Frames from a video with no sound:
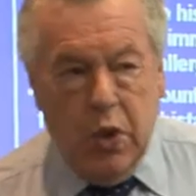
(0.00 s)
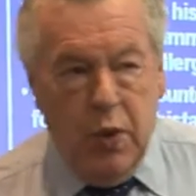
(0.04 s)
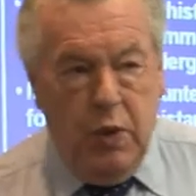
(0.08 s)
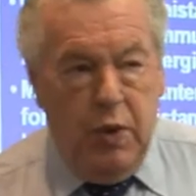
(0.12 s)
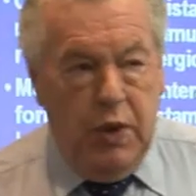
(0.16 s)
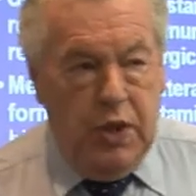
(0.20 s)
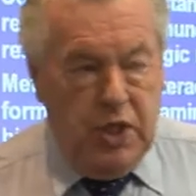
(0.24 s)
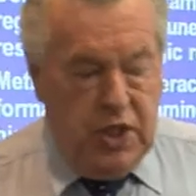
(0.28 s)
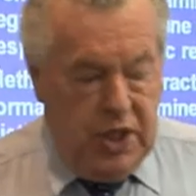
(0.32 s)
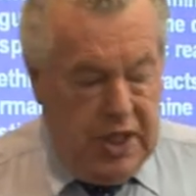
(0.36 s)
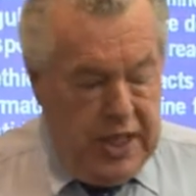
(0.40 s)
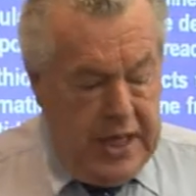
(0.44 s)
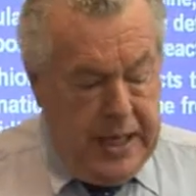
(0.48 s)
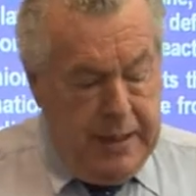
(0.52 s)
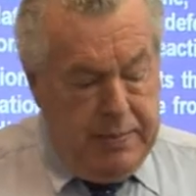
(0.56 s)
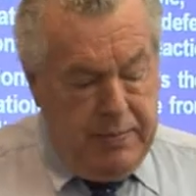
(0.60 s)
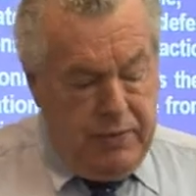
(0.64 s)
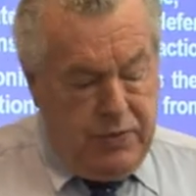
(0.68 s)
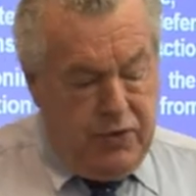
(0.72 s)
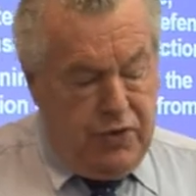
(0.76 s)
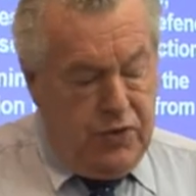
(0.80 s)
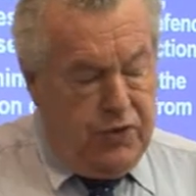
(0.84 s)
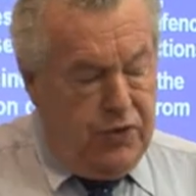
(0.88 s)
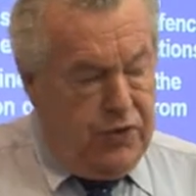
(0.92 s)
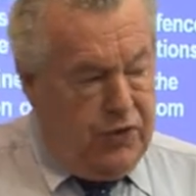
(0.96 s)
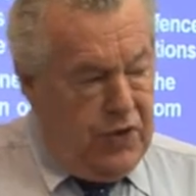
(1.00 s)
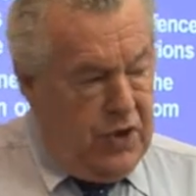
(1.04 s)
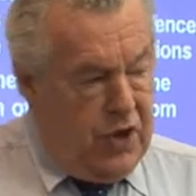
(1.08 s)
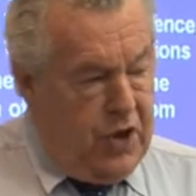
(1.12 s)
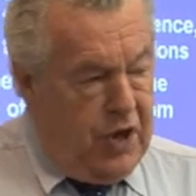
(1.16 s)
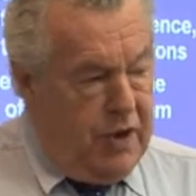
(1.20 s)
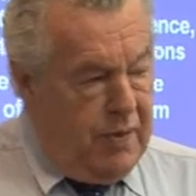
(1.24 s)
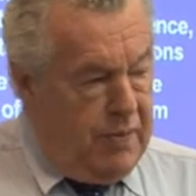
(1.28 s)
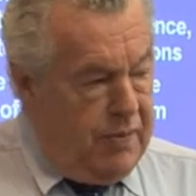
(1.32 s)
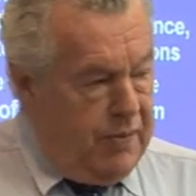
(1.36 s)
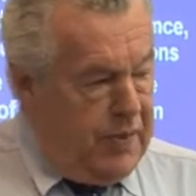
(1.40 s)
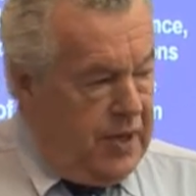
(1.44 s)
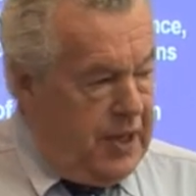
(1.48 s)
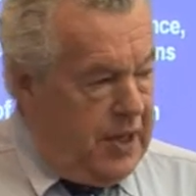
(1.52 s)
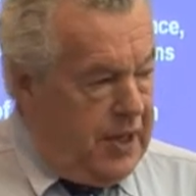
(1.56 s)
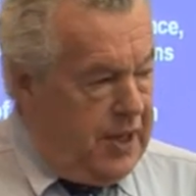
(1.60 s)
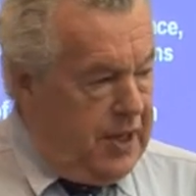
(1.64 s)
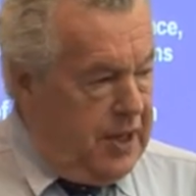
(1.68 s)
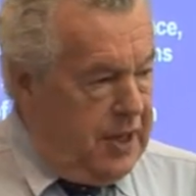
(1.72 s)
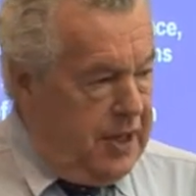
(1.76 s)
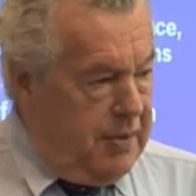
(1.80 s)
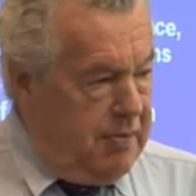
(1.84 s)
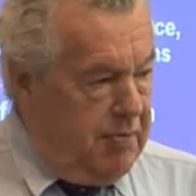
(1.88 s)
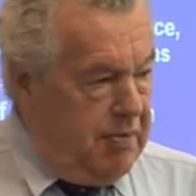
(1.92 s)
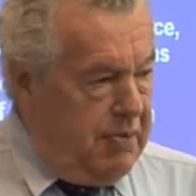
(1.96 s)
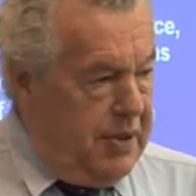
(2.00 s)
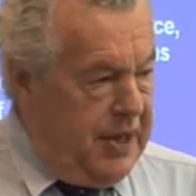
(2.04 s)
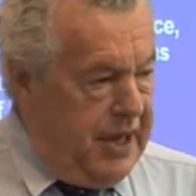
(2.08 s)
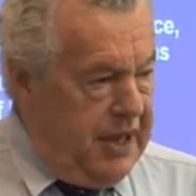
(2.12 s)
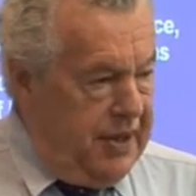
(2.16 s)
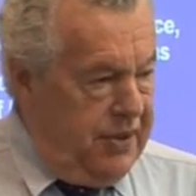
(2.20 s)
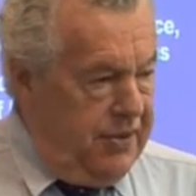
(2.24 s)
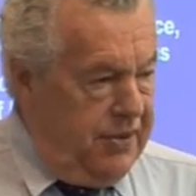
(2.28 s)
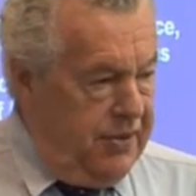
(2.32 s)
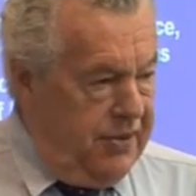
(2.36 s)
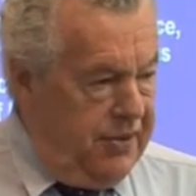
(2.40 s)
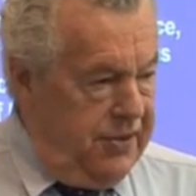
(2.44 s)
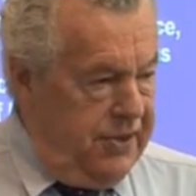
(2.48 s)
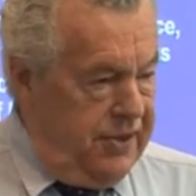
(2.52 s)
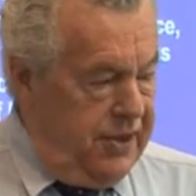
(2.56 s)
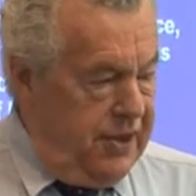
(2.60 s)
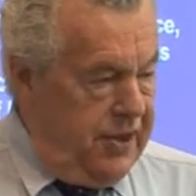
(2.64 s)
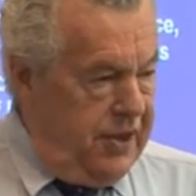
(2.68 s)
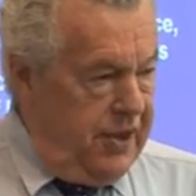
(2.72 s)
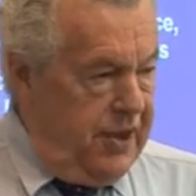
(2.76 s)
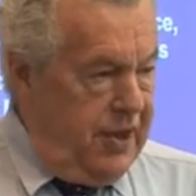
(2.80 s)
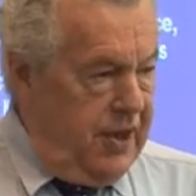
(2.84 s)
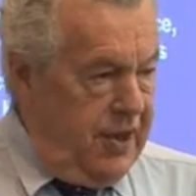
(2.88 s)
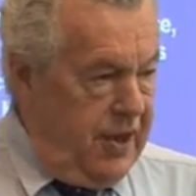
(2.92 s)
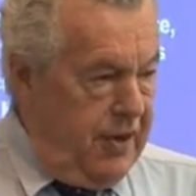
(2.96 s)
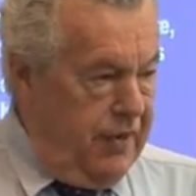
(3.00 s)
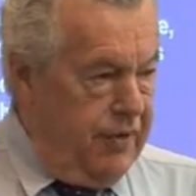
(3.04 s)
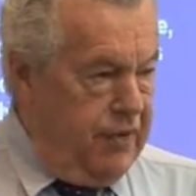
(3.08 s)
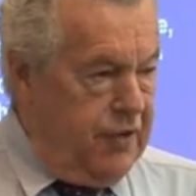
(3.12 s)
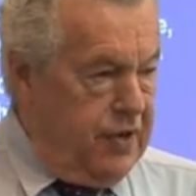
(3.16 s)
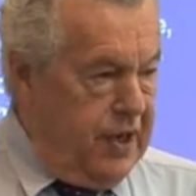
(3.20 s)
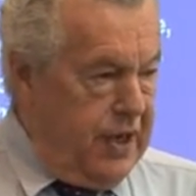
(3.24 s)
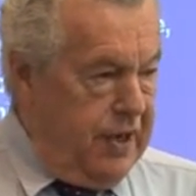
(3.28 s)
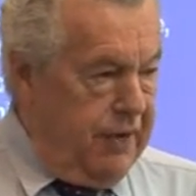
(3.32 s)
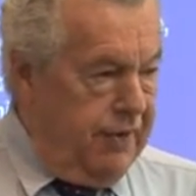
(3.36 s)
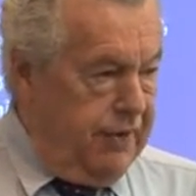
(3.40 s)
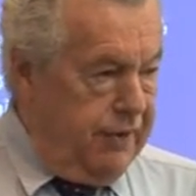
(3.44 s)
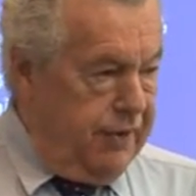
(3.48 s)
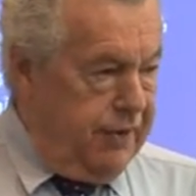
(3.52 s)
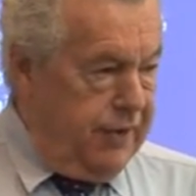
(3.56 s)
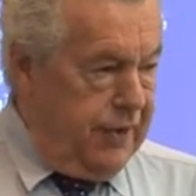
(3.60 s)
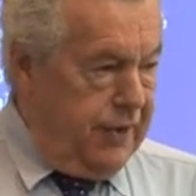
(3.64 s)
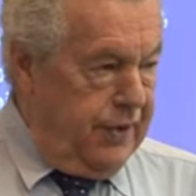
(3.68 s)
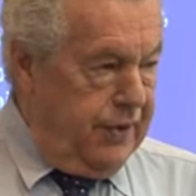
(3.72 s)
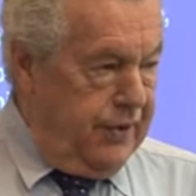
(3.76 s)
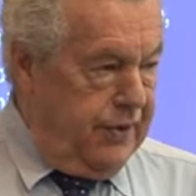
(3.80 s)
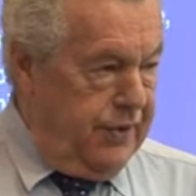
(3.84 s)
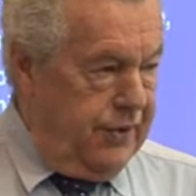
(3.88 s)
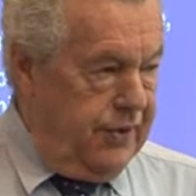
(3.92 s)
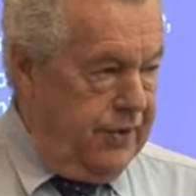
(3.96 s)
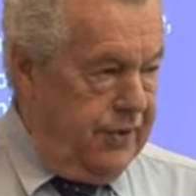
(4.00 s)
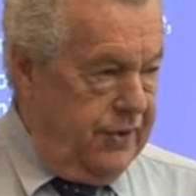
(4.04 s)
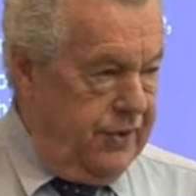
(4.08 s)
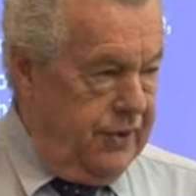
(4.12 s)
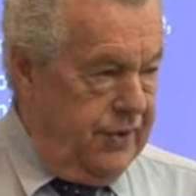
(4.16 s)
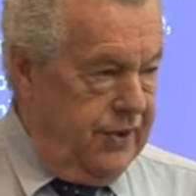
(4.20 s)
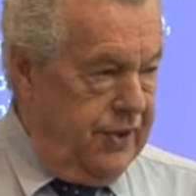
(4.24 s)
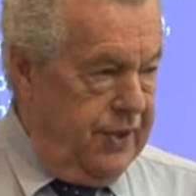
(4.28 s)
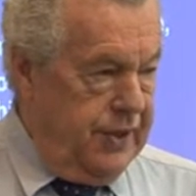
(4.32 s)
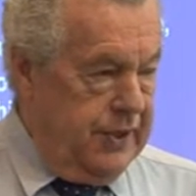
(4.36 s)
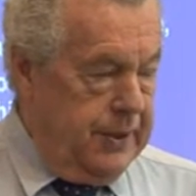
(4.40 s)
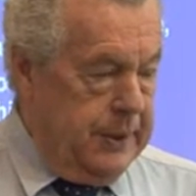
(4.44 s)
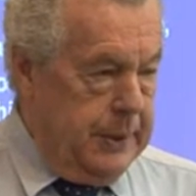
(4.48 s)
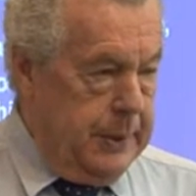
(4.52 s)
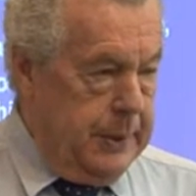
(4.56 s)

which comes from the pith of grapefruits,